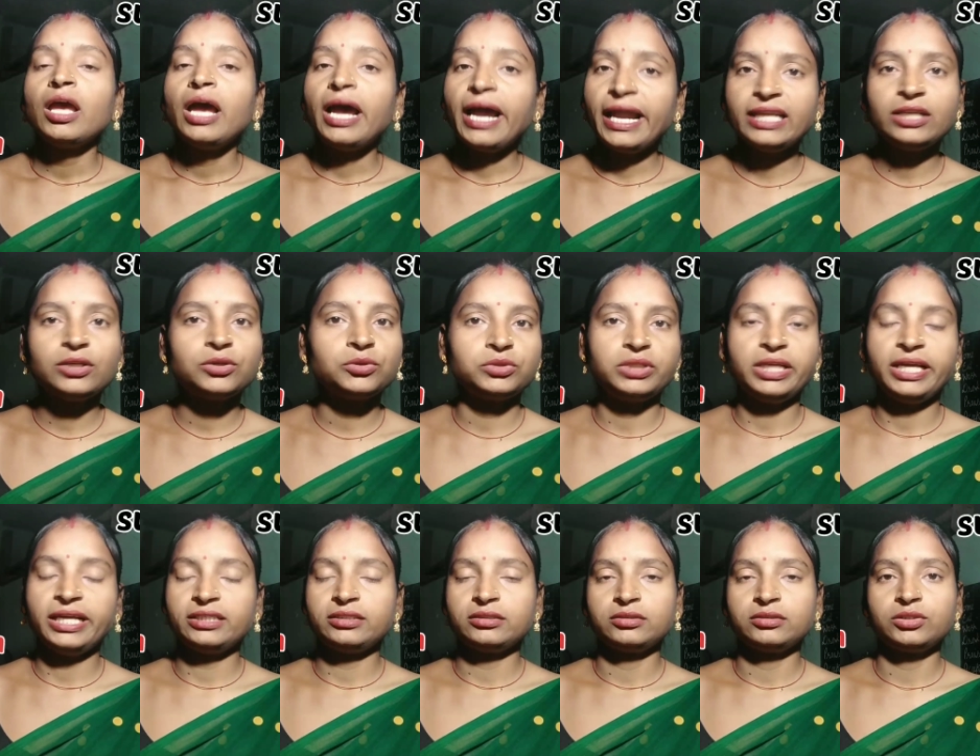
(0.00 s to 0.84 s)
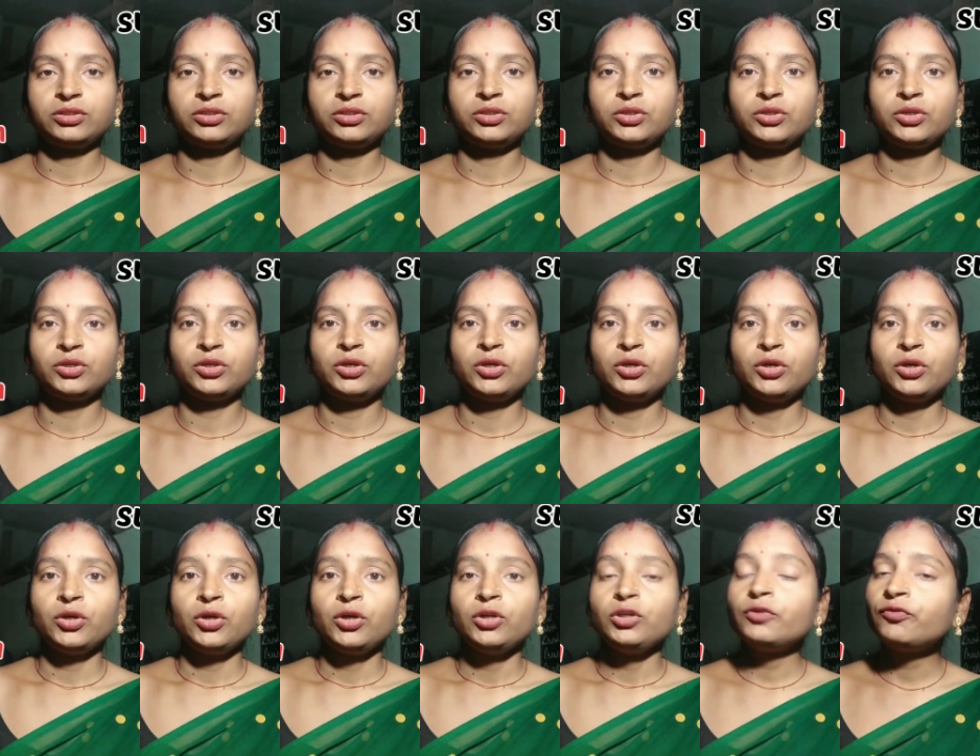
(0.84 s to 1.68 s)
I know that
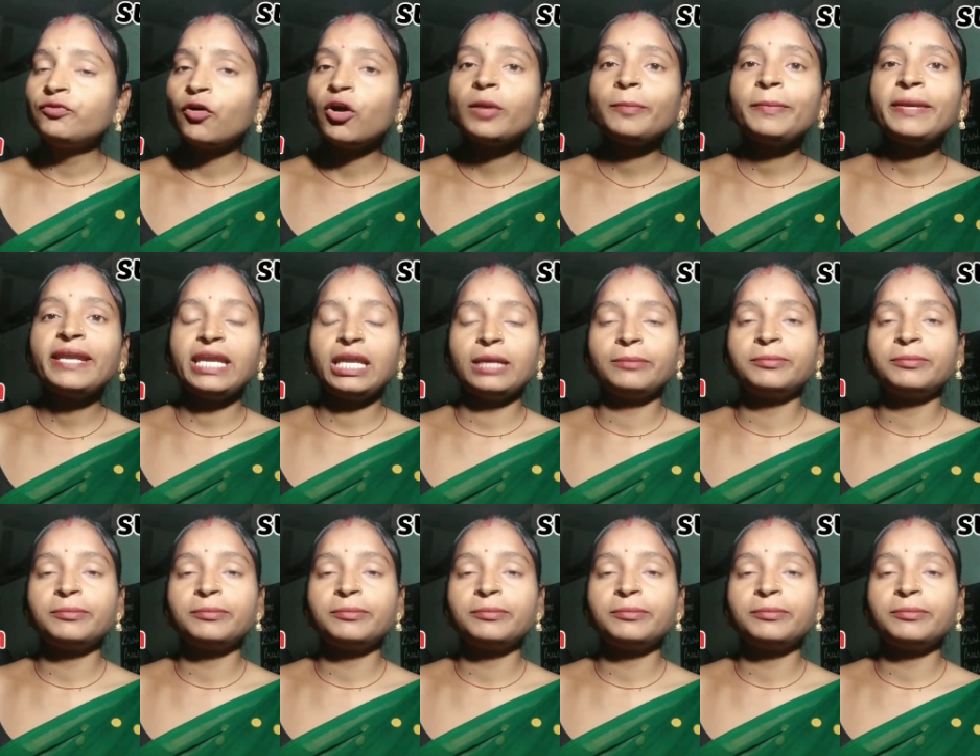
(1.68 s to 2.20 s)
you won't be